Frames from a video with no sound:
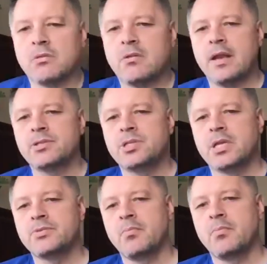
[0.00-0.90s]
of change
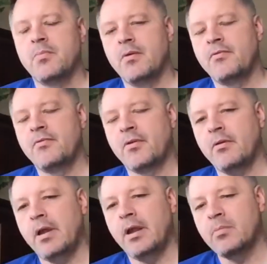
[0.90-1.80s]
for for
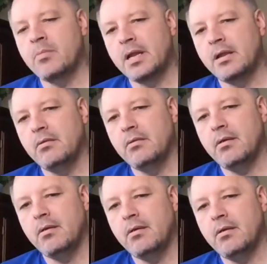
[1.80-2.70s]
everybody, you know,
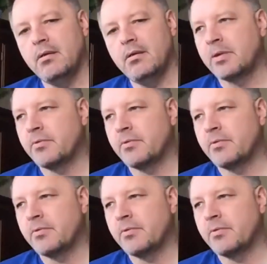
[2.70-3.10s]
happening right now.